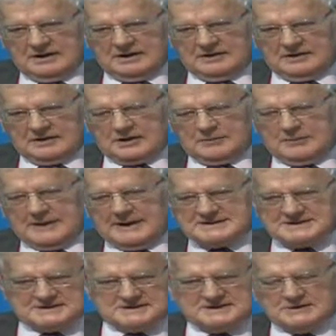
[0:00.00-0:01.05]
The
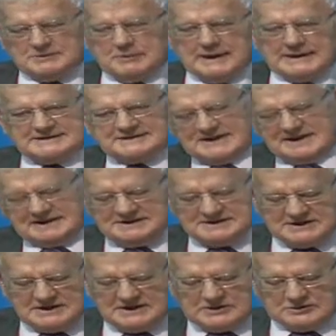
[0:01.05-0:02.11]
capacity to maintain
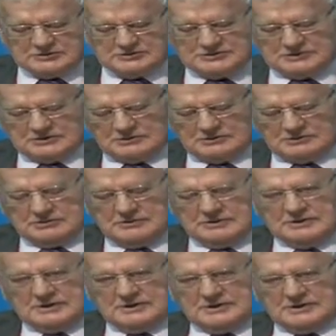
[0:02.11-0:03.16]
sea control,
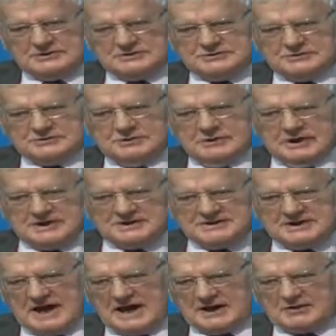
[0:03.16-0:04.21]
to
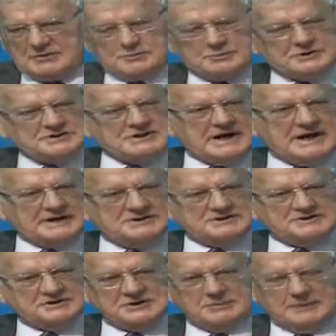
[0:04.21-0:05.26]
attack and protect
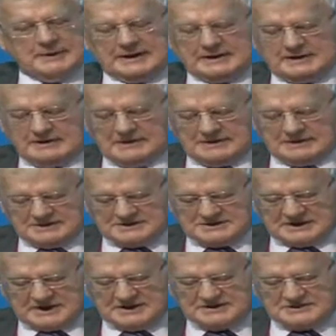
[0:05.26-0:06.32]
shipping, as the
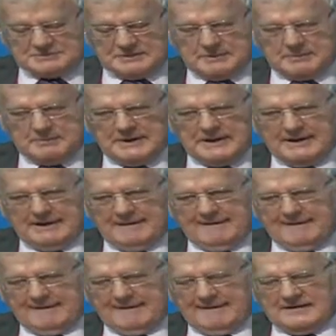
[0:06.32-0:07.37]
case may be,
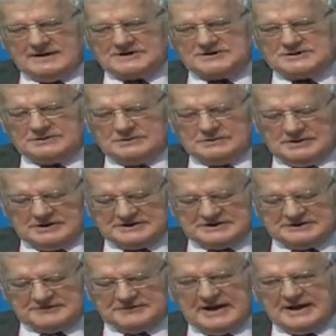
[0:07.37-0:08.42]
to
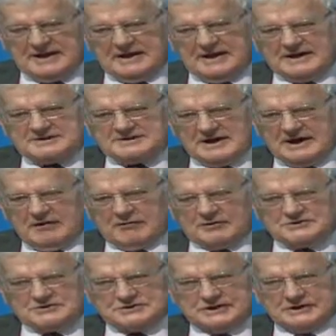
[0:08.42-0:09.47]
defend their
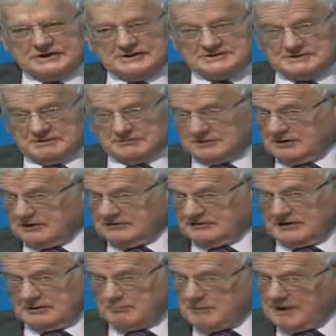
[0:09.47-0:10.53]
territory, and sometimes
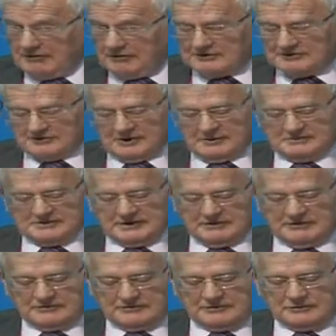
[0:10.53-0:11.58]
their maritime
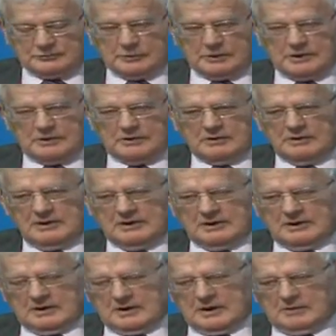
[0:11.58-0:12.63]
territory as well,
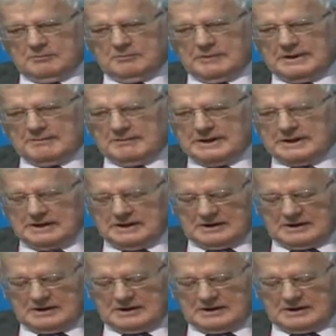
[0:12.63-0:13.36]
and maybe